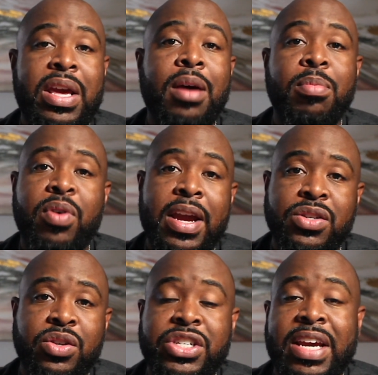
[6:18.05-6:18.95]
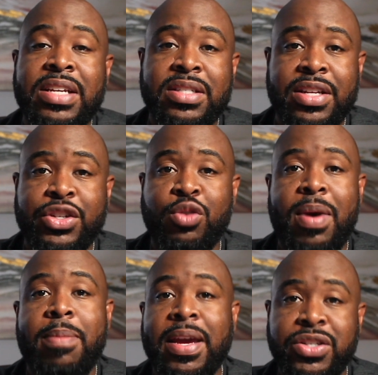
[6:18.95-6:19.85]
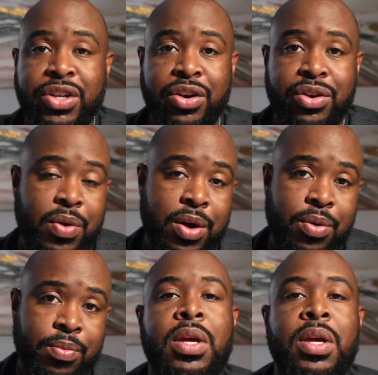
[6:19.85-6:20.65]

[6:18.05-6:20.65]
upgrades or changes that you might make to your new home.